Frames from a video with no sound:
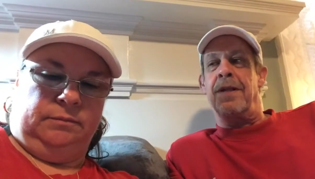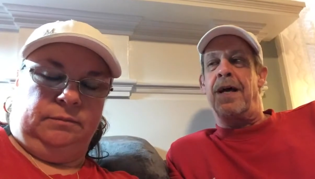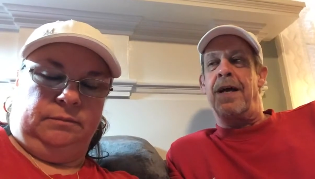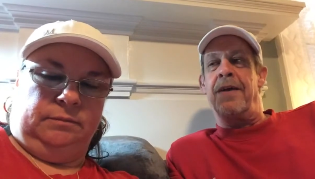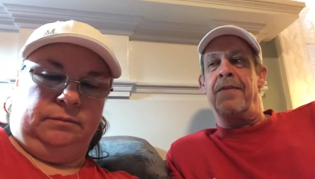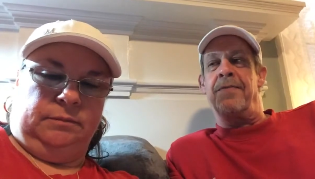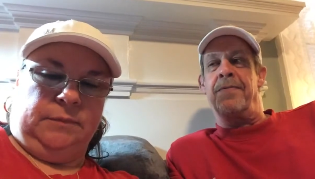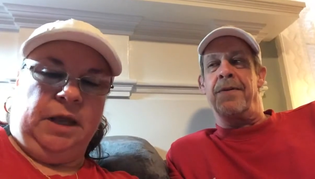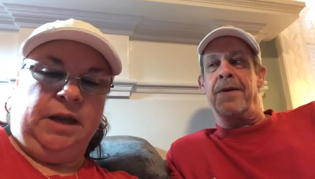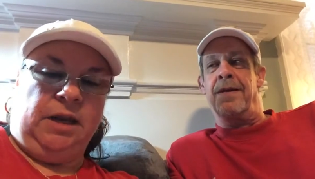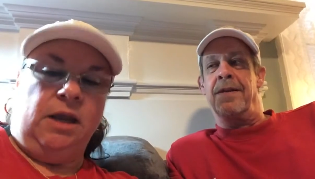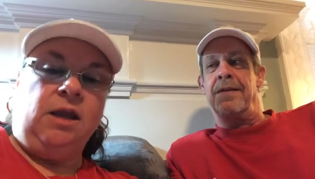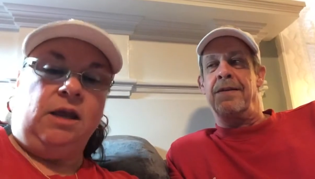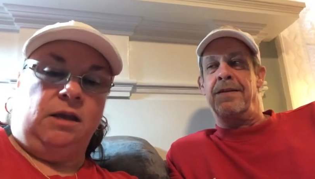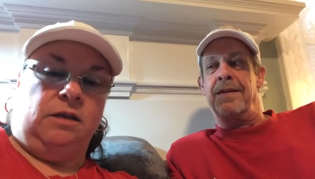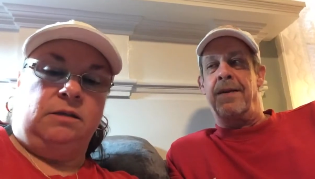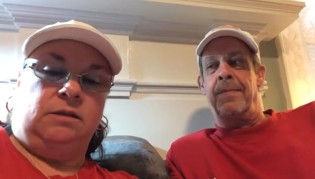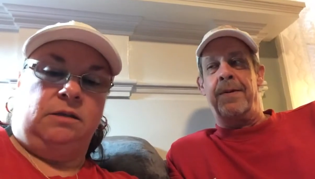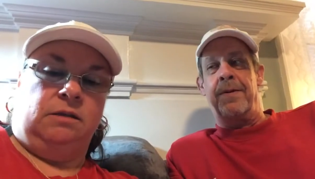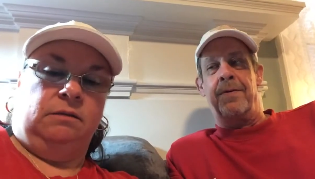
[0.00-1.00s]
Speaker 1: life. It
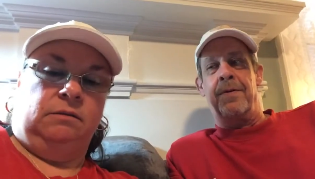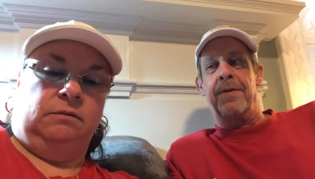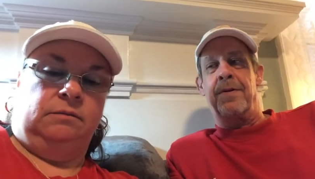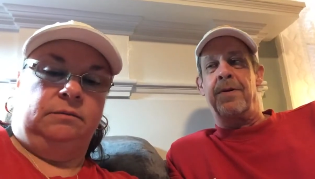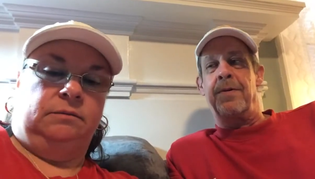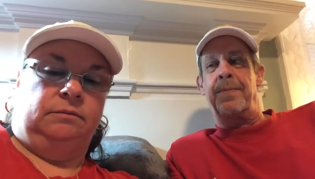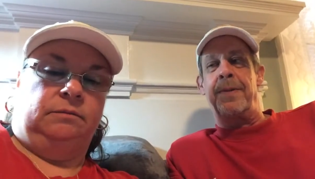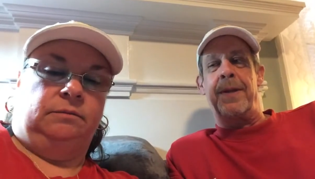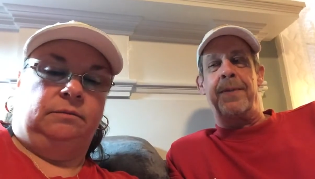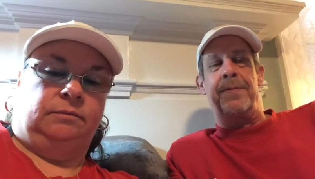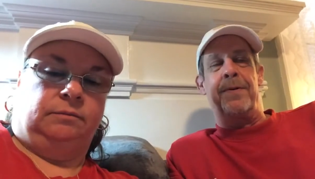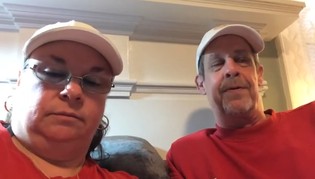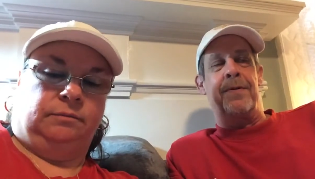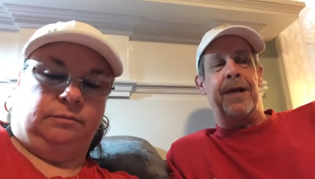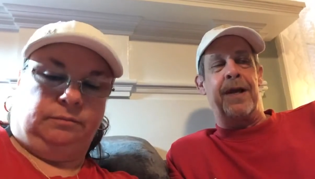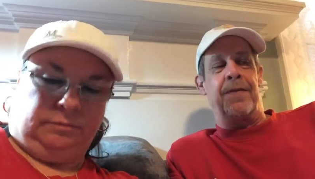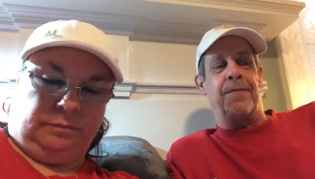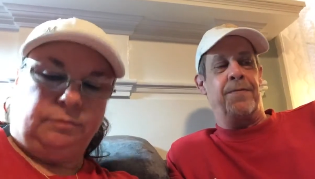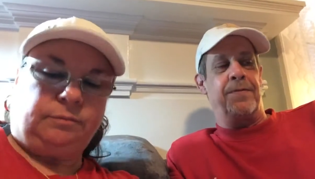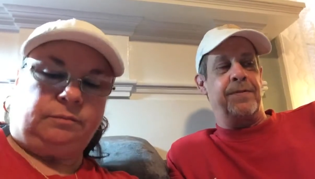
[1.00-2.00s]
is. I mean, we're real people. We
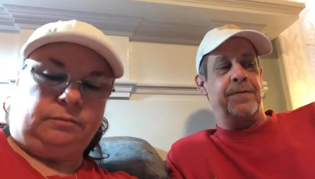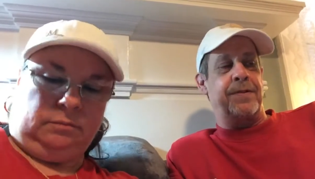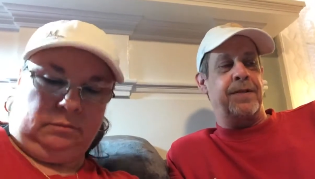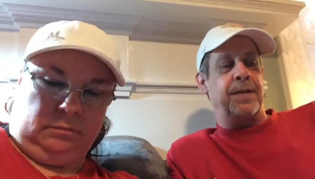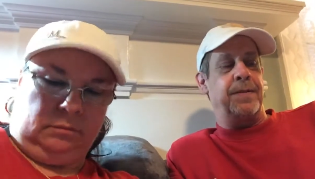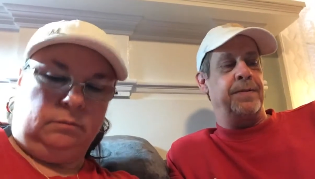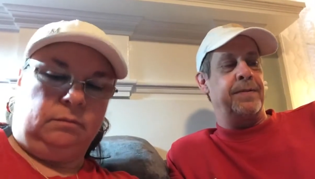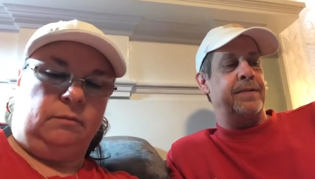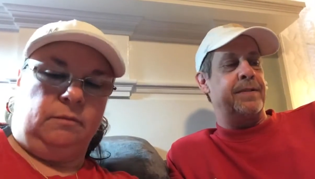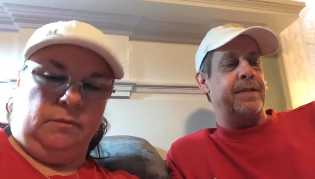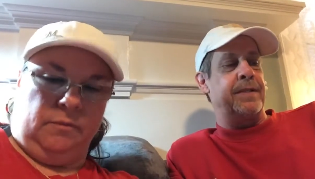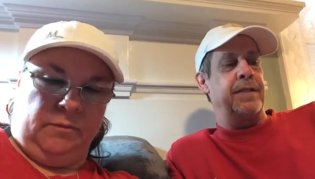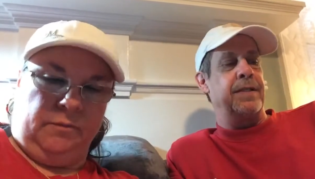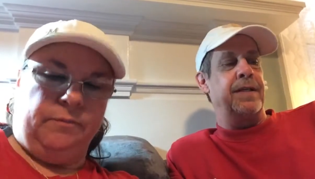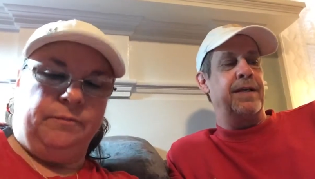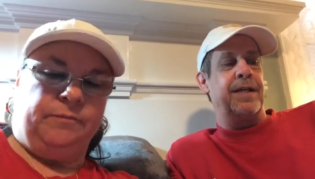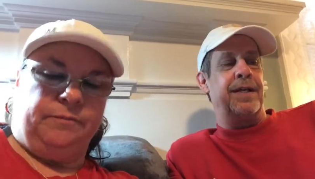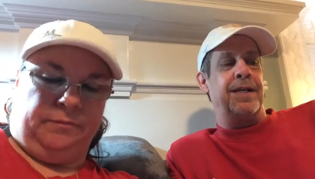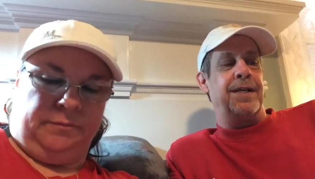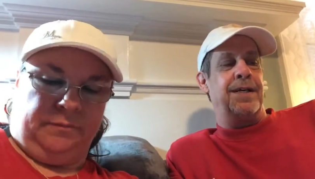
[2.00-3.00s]
have real troubles, and
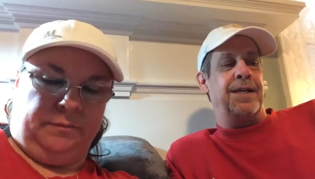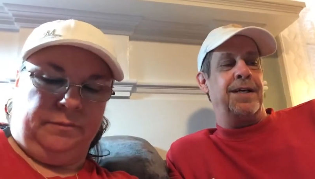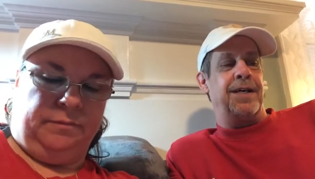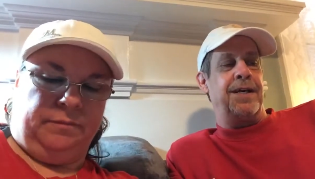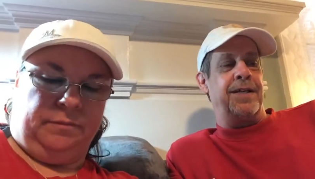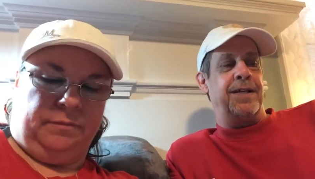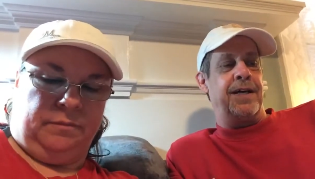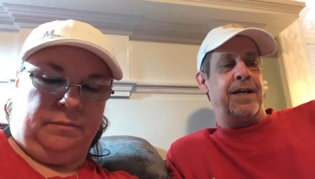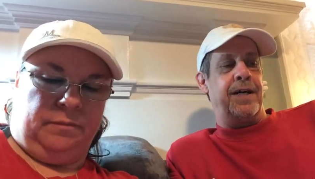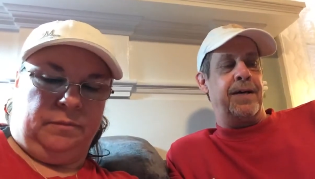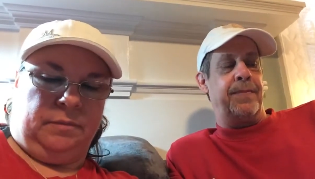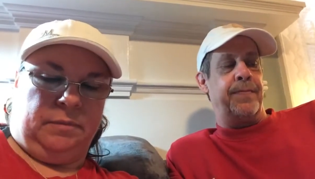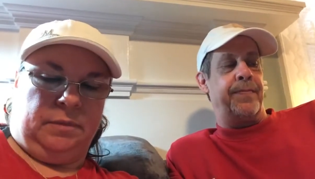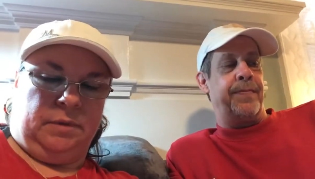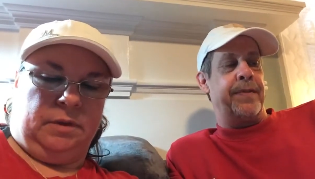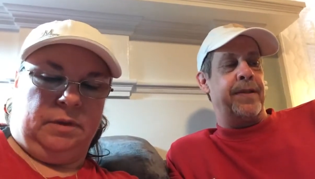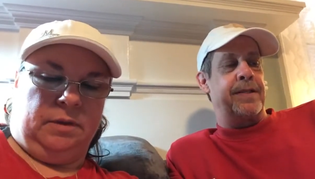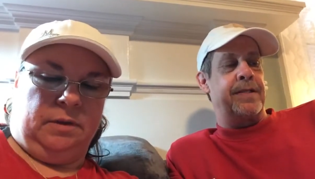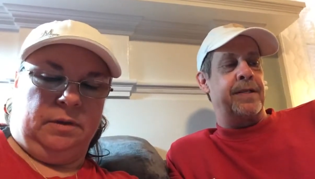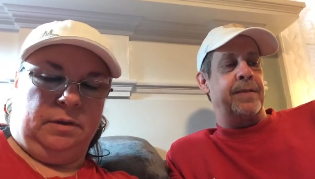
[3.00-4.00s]
and uh,
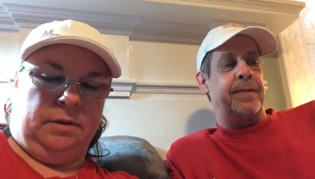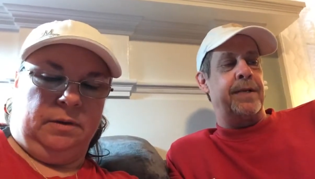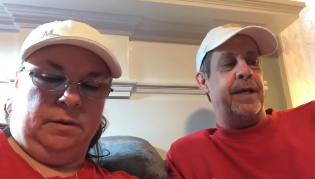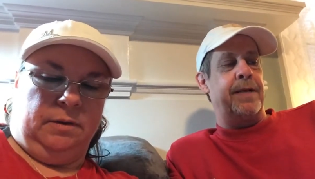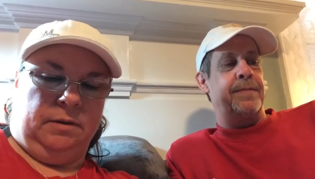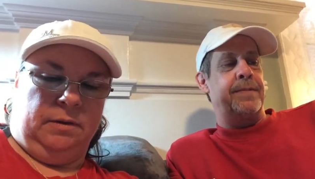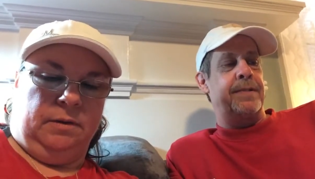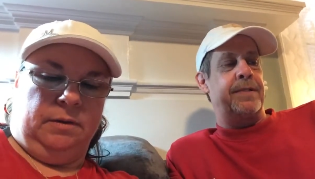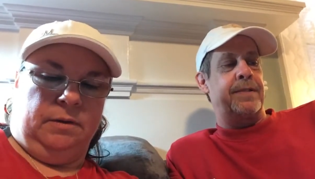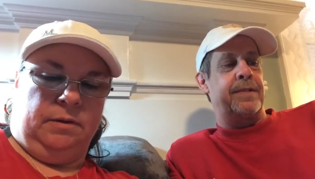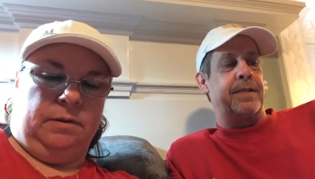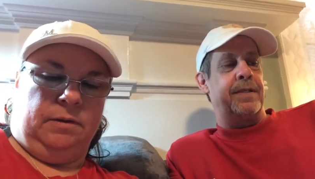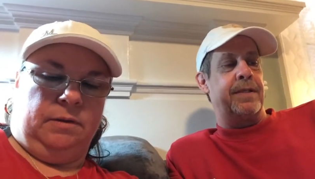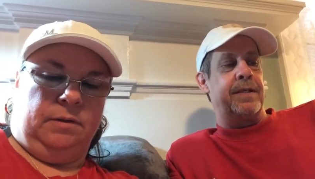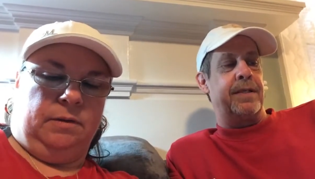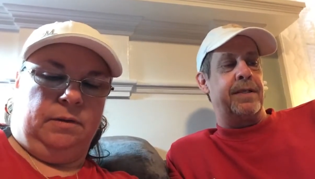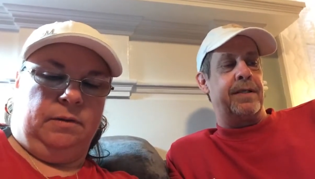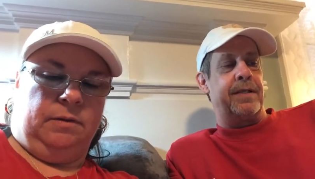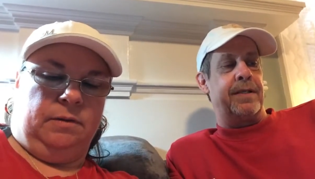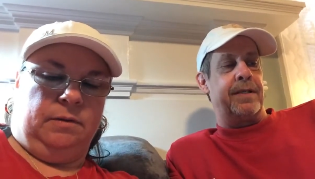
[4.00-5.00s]
sometimes
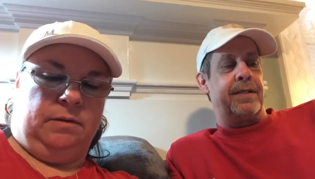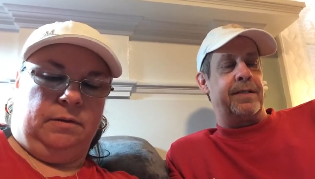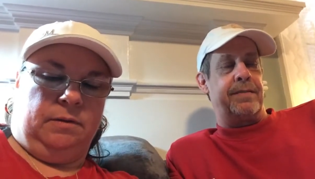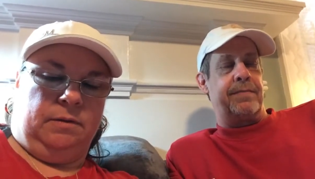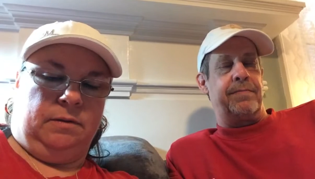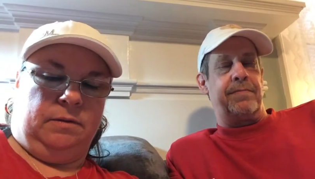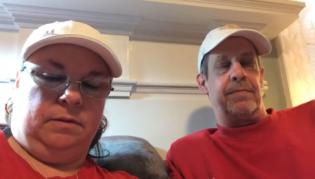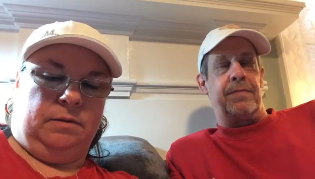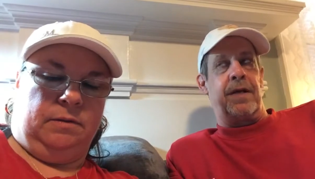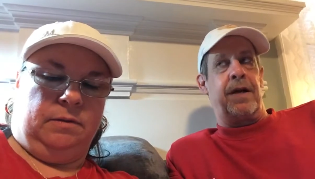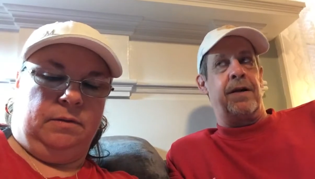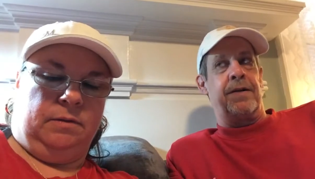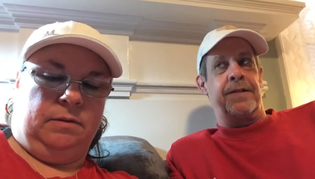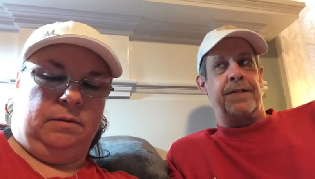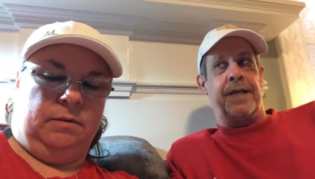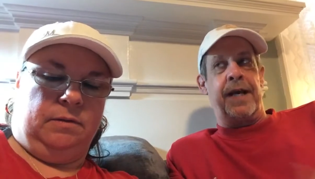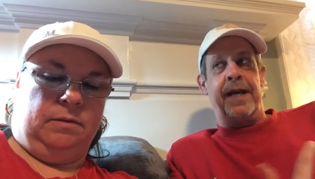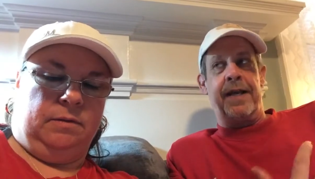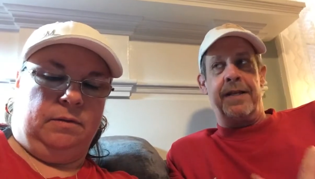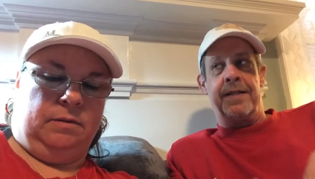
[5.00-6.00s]
our
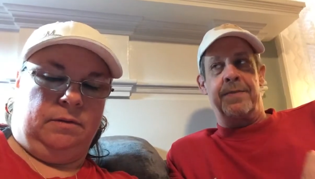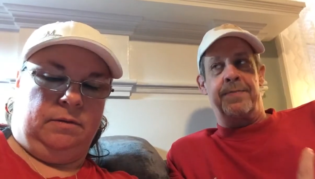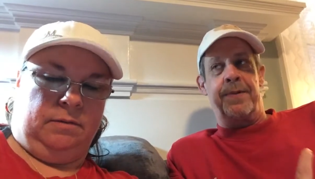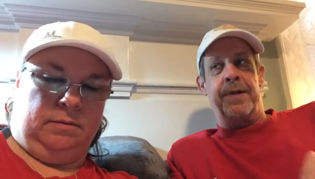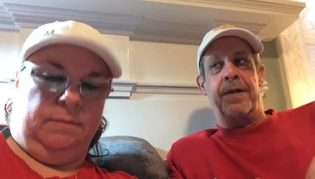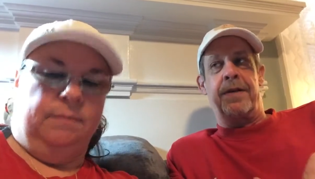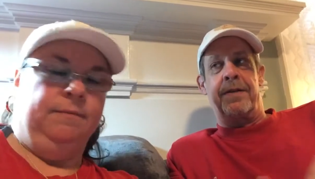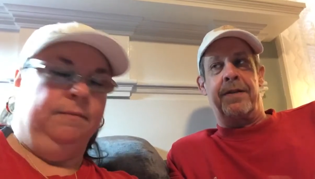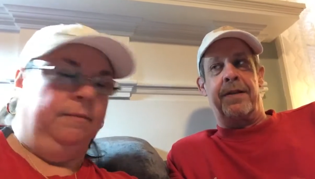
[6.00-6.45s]
sight is bigger